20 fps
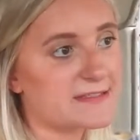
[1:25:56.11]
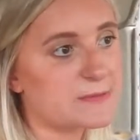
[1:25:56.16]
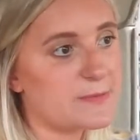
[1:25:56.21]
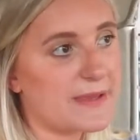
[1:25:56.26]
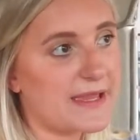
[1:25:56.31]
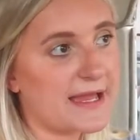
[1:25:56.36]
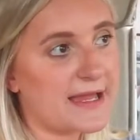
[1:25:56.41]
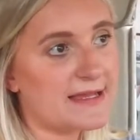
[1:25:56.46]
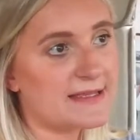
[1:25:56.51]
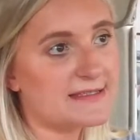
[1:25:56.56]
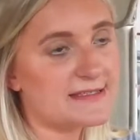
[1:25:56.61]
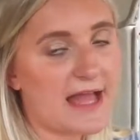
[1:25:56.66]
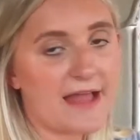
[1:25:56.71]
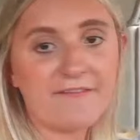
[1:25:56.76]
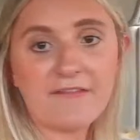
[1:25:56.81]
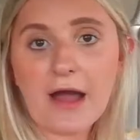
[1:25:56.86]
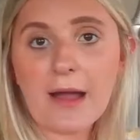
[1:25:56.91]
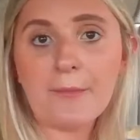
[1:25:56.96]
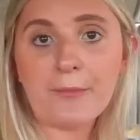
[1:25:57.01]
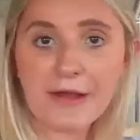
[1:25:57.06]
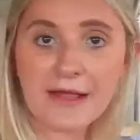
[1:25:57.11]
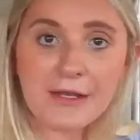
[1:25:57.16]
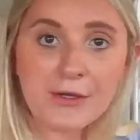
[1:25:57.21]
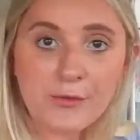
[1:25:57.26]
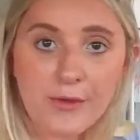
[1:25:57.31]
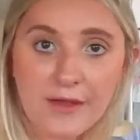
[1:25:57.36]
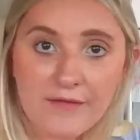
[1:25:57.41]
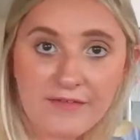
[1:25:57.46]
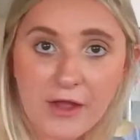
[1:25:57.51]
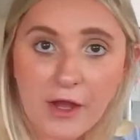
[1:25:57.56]
because I've got brand new
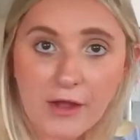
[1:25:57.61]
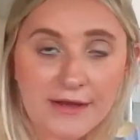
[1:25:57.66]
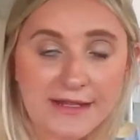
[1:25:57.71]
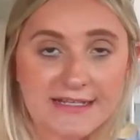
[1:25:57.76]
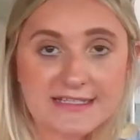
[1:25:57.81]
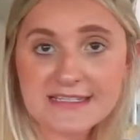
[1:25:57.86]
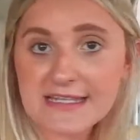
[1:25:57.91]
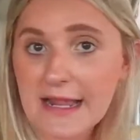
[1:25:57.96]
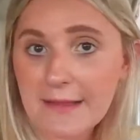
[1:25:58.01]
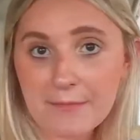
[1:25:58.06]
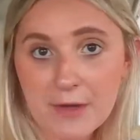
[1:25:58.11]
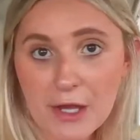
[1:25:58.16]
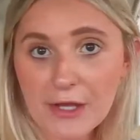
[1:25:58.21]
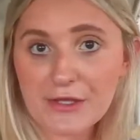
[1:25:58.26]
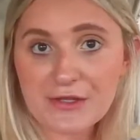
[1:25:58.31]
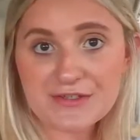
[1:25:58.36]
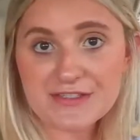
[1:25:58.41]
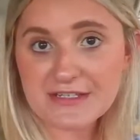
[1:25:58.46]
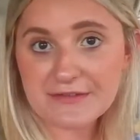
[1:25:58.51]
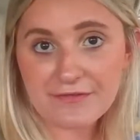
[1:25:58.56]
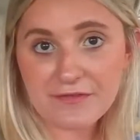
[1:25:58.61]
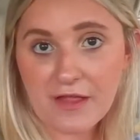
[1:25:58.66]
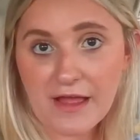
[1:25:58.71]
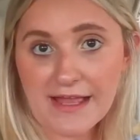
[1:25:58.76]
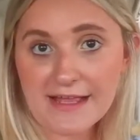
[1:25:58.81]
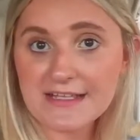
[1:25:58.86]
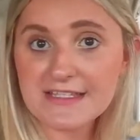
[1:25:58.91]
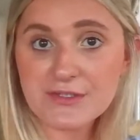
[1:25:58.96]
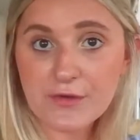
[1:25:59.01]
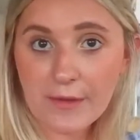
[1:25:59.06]
avionics that I'm not used to
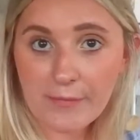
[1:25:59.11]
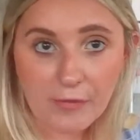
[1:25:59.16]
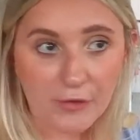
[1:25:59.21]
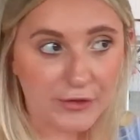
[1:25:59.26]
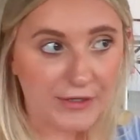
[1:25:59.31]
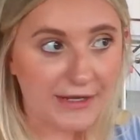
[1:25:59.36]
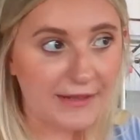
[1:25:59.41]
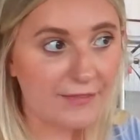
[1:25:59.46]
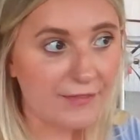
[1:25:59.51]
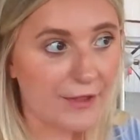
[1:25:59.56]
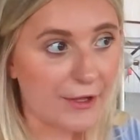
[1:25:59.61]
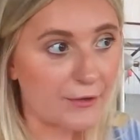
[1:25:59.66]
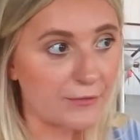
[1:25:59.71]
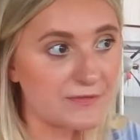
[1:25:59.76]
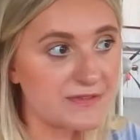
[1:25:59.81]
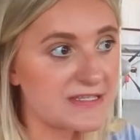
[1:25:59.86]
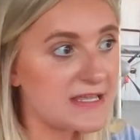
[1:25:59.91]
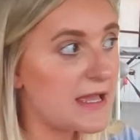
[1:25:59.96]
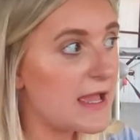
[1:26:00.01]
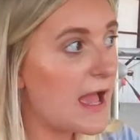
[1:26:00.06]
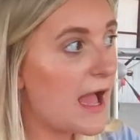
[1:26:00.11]
flying, so I'm learning those.